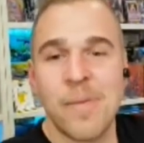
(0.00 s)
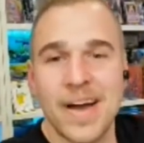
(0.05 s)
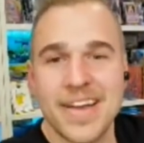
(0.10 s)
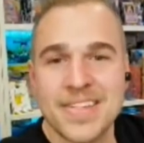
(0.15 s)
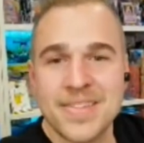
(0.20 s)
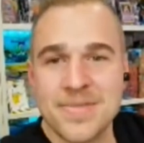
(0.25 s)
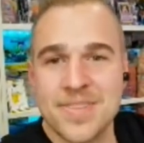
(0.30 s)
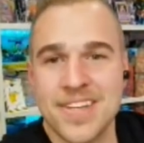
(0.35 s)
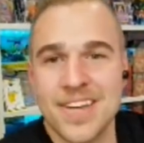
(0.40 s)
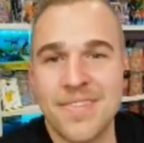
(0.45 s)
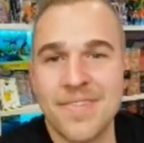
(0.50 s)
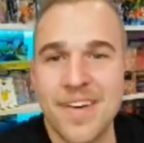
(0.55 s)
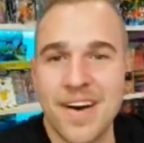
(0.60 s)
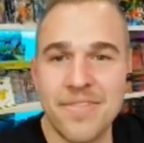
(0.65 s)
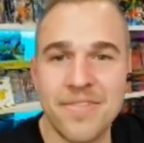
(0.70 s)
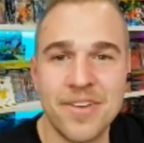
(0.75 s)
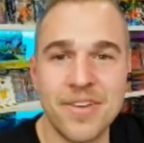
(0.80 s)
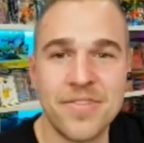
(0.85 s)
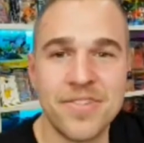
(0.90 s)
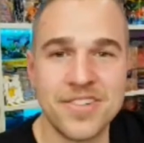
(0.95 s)
buy some stuff
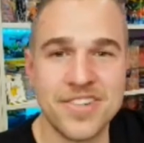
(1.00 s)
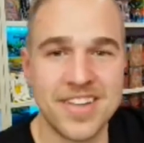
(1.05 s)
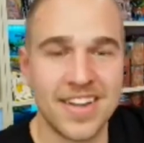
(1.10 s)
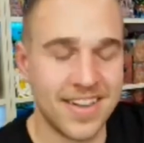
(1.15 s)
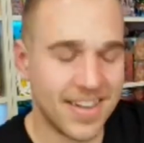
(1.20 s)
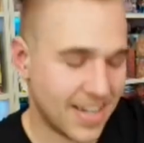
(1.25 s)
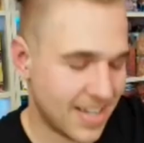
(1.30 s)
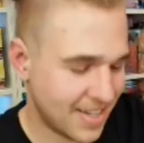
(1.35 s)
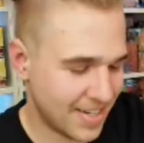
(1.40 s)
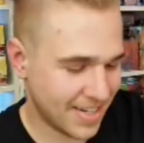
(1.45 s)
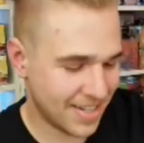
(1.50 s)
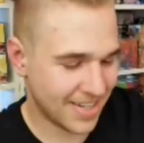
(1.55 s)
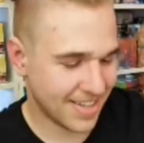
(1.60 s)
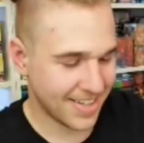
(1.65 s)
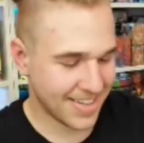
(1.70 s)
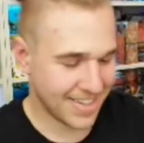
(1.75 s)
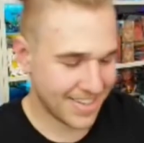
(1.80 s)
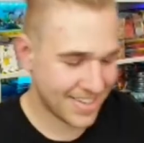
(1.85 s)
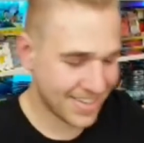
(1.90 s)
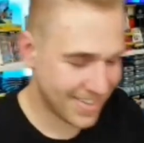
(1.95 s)
off you if you're selling it.
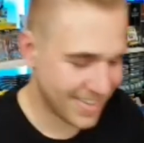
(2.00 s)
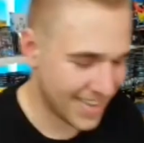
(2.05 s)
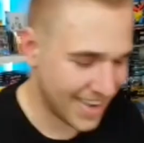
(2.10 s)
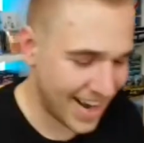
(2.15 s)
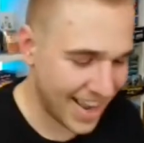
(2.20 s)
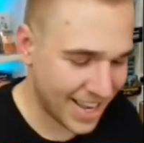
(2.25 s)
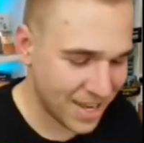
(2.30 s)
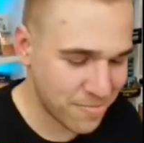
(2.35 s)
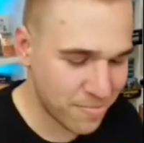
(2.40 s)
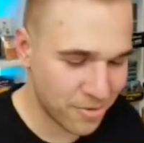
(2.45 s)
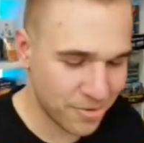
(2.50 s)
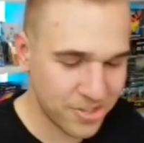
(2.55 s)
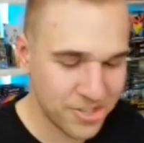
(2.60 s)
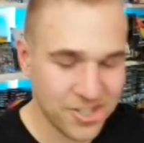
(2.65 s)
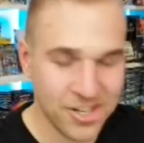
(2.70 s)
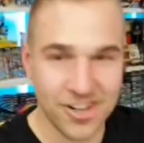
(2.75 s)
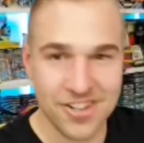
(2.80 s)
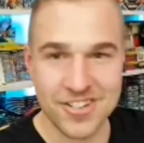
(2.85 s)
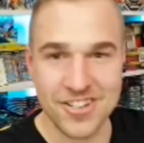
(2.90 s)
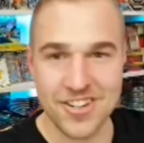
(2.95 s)
Then I can pull the
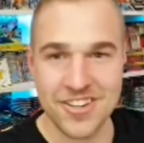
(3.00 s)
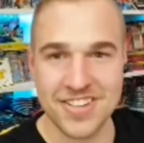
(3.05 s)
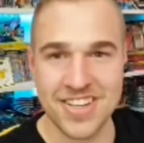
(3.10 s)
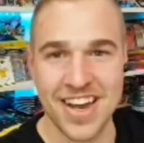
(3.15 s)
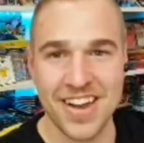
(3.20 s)
Charizards